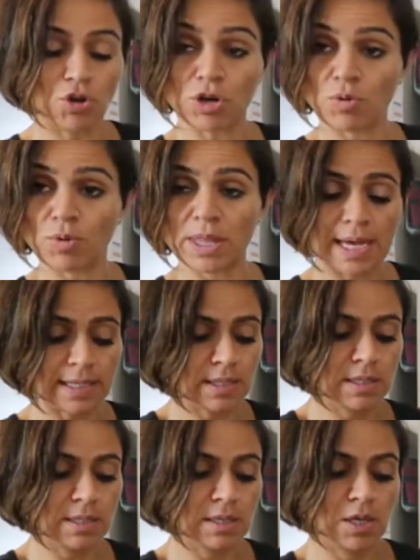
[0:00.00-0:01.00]
yogurt with that,
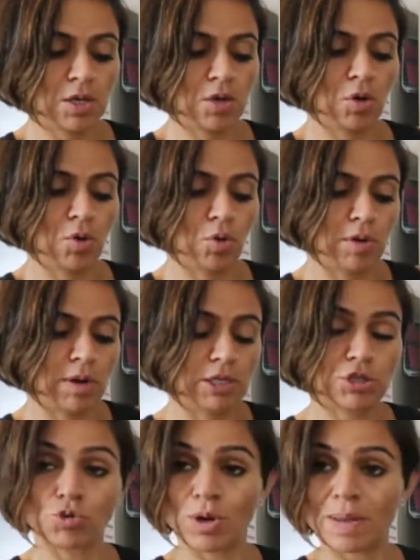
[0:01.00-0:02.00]
or a
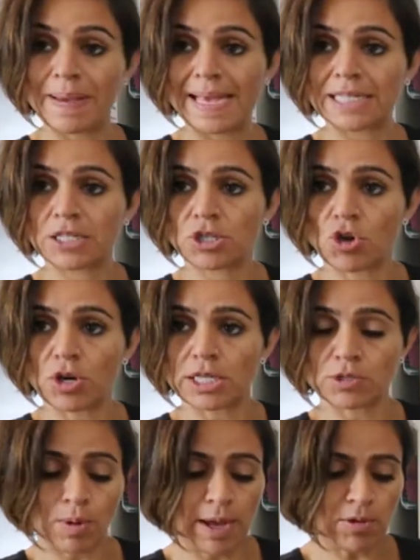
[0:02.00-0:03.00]
soy-based yogurt
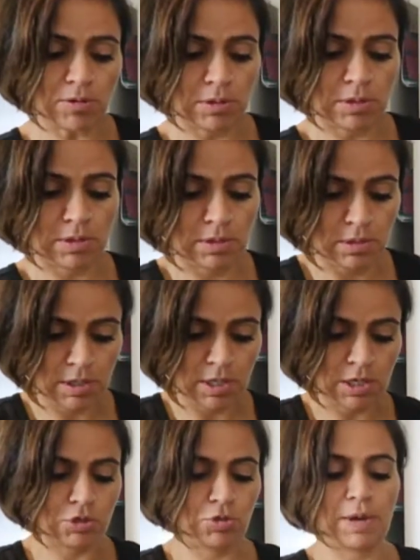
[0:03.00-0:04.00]
as well.
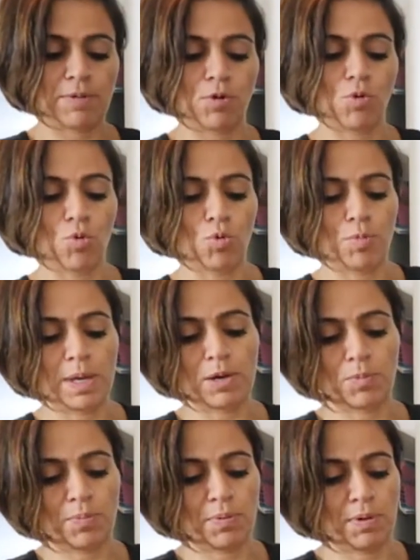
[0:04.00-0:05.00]
So they will all be
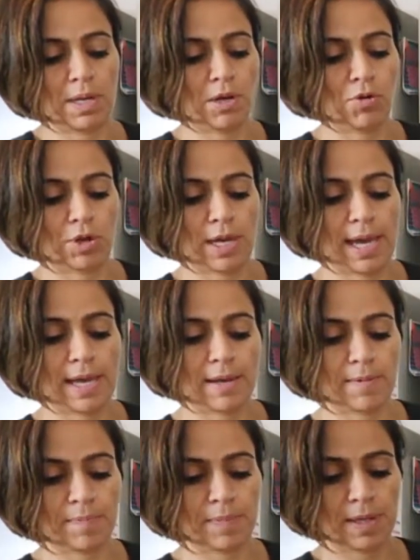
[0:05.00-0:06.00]
pretty okay.
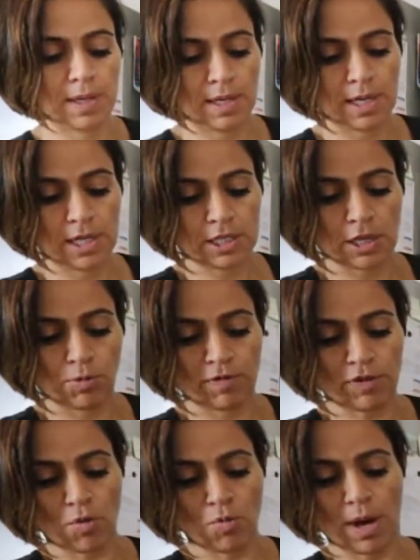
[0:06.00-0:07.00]
So we've
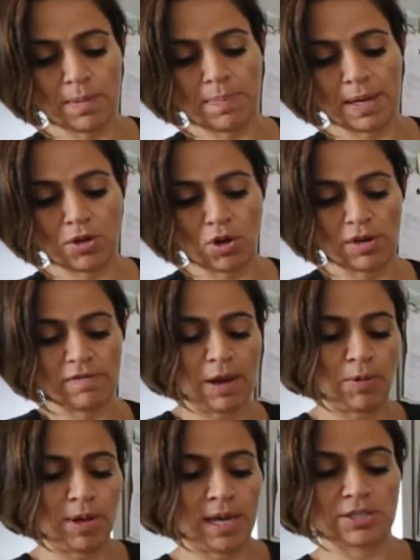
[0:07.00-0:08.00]
got one big
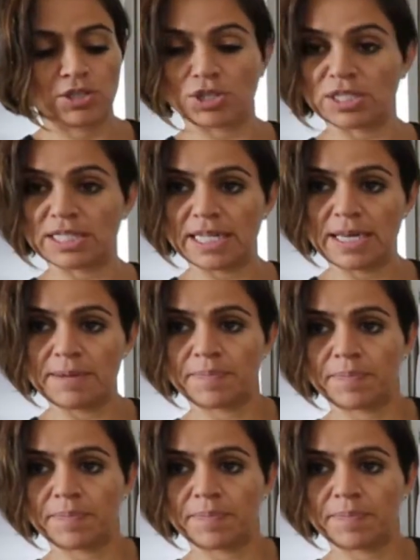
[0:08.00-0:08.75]
cauliflower here, as you can see.